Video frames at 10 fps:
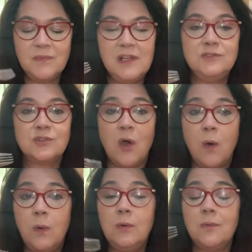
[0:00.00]
It's
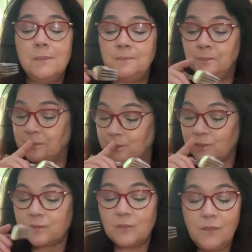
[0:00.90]
cold
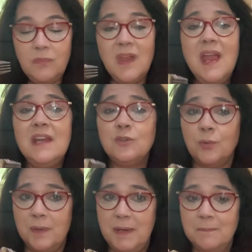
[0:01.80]
and
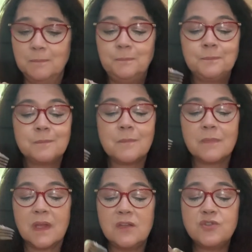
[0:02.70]
creamy.
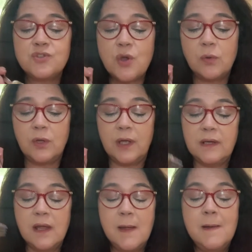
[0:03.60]
So
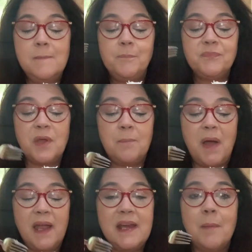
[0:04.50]
good. The
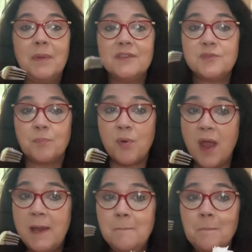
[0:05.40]
pineapple is
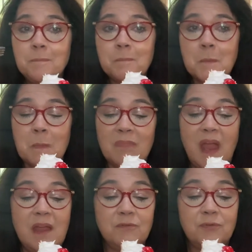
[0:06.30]
bright
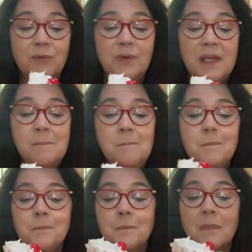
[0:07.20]
and fruity
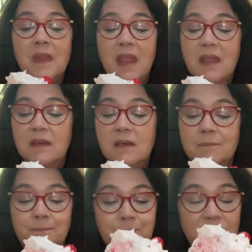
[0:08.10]
and
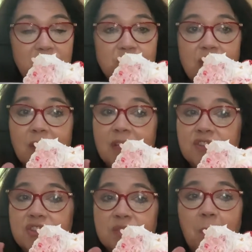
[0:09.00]
the
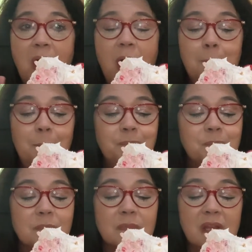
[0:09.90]
cherries just pop.
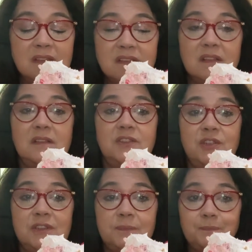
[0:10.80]
It's
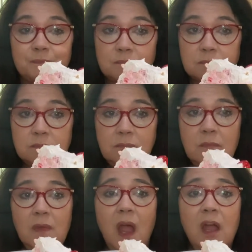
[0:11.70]
delicious.
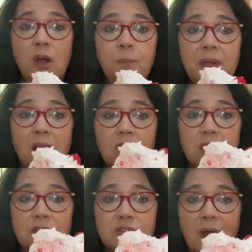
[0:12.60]
I hope y'all are
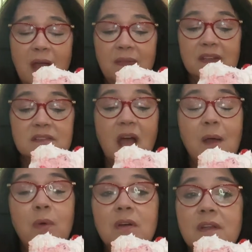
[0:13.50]
gonna try this.
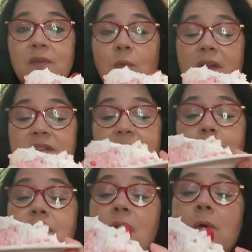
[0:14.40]
I will give you one
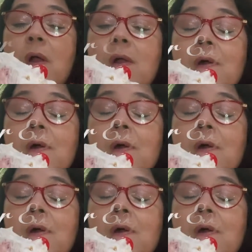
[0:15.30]
tip though.